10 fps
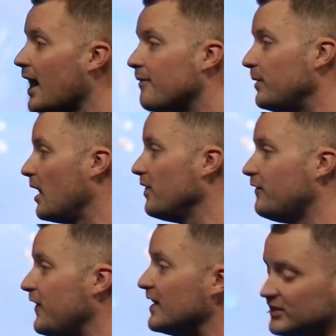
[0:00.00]
I've been on the
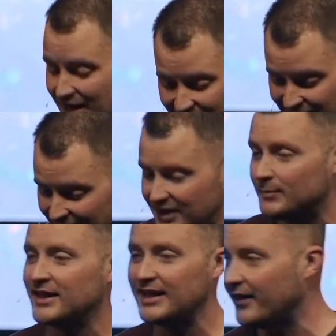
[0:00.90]
fence. Today's my day.